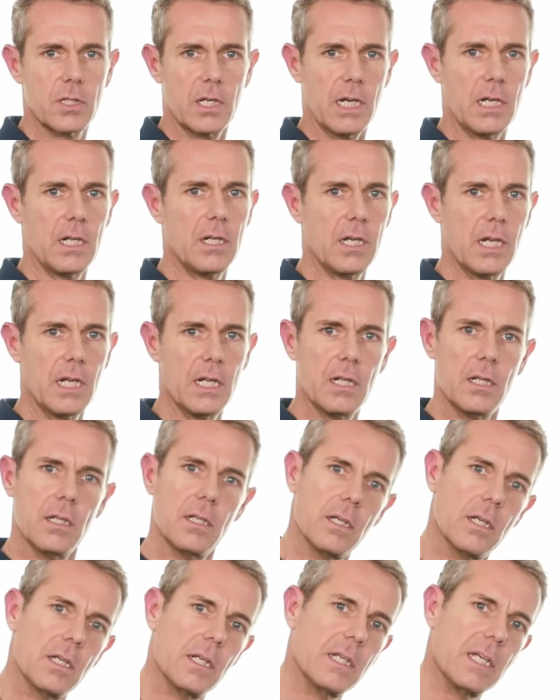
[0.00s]

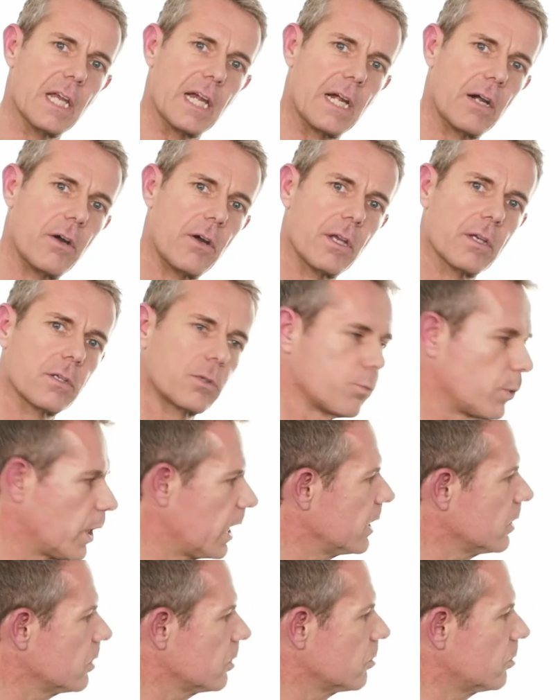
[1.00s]
in the areas where
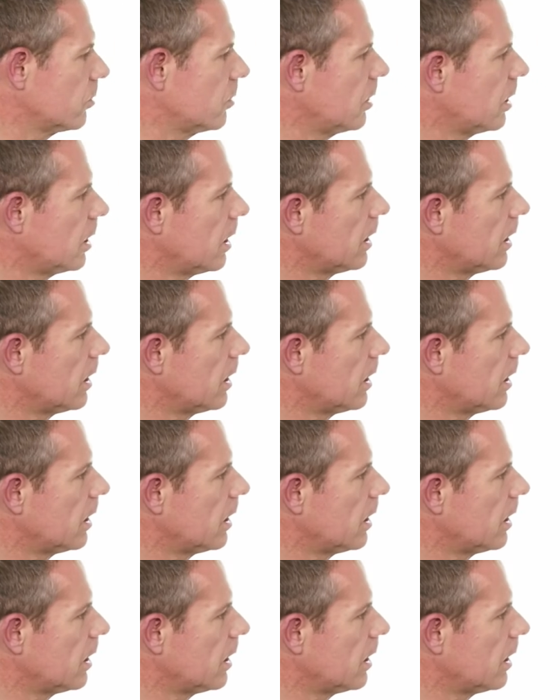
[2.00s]
you